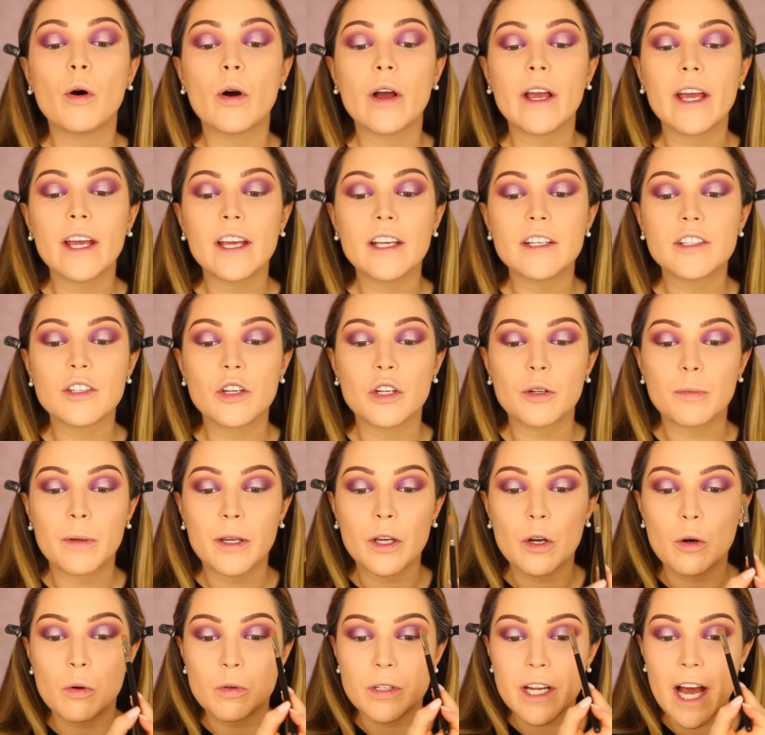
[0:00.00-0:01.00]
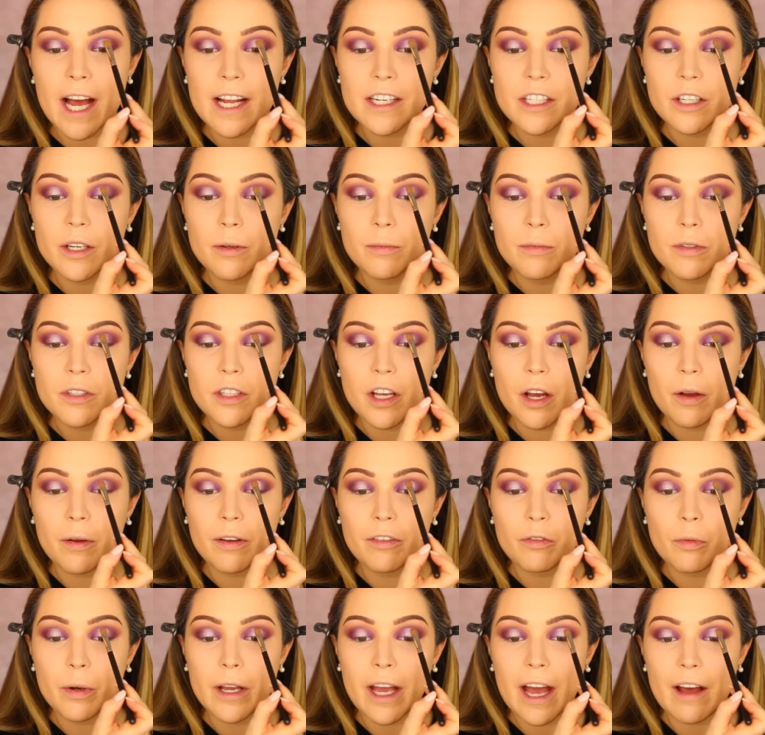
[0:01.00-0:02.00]
boy is going to be called Adam so
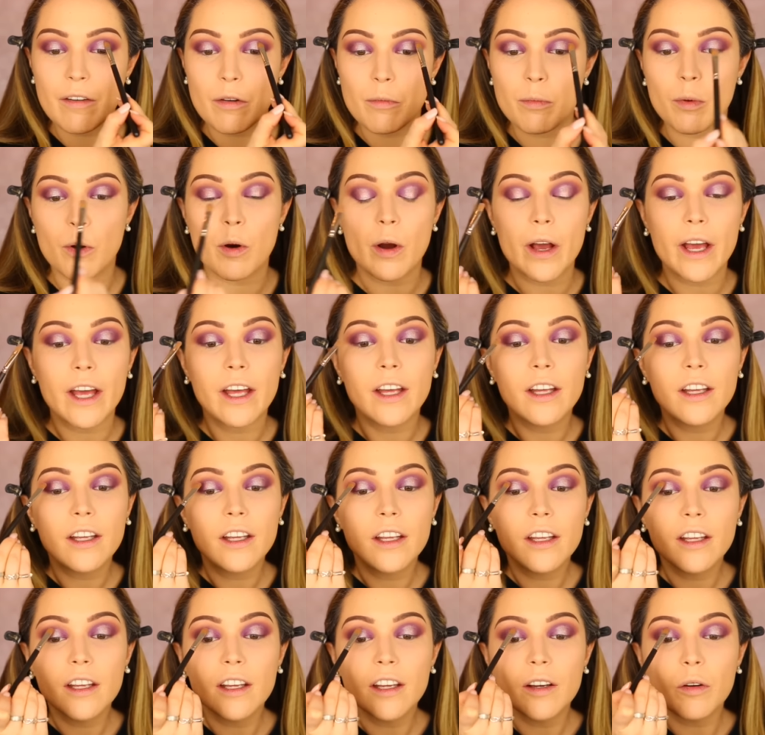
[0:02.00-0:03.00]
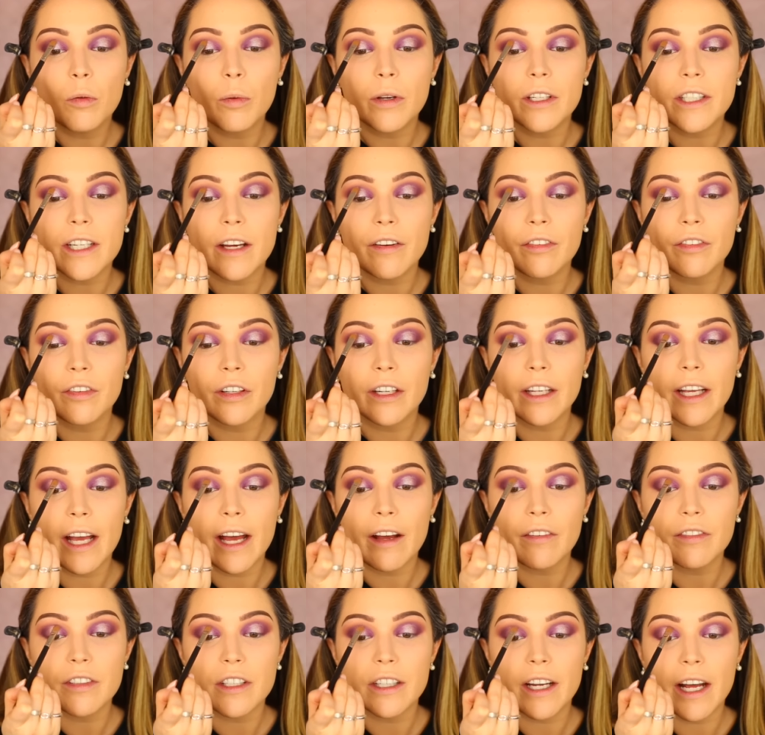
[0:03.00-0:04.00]
if we have a boy we definitely
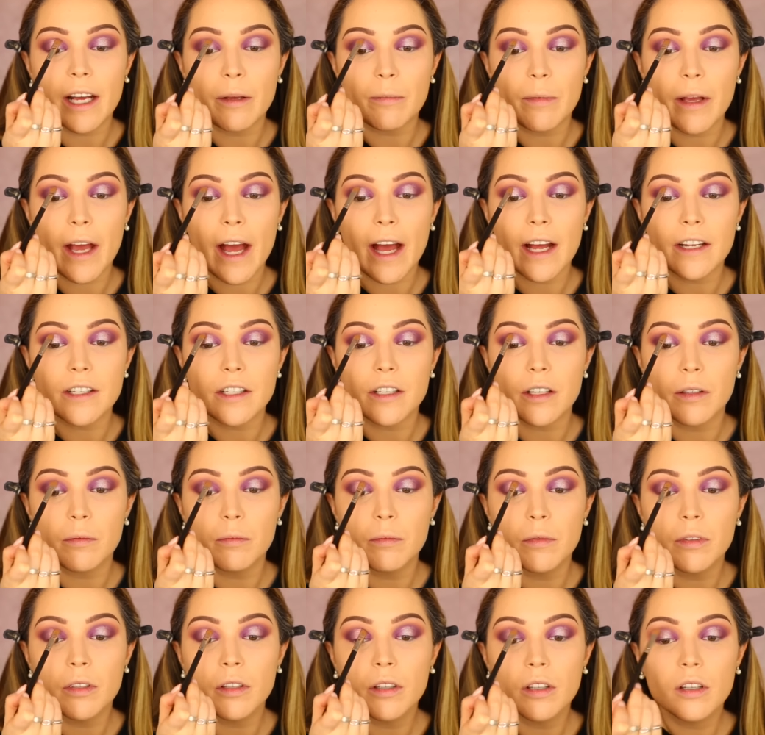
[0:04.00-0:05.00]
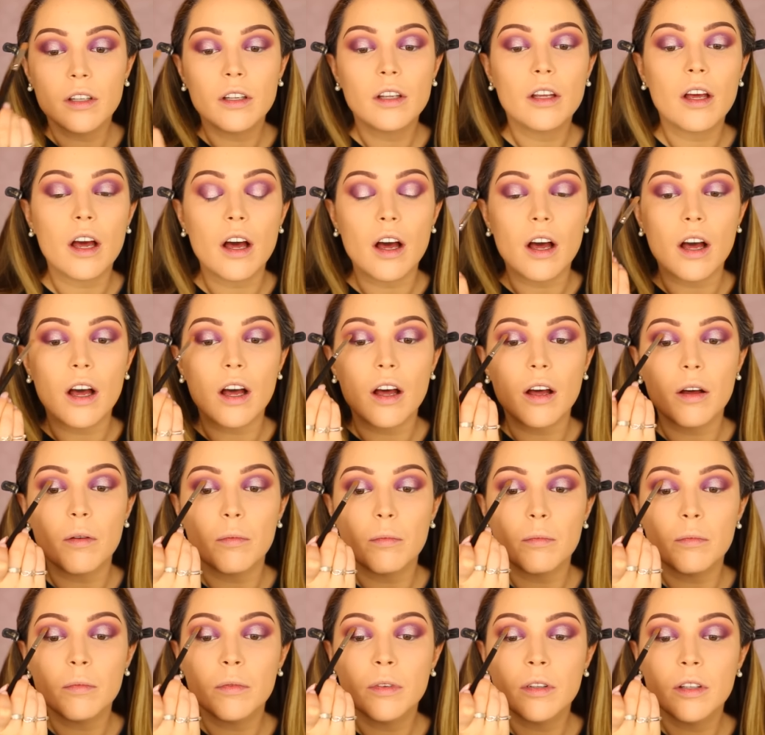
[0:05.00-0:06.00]
have to name it Adam
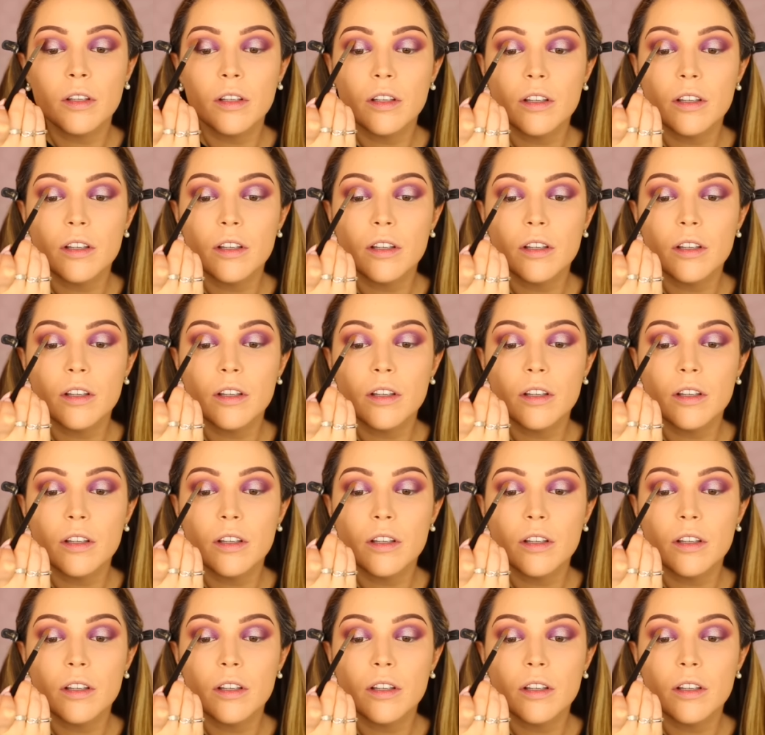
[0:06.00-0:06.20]
um,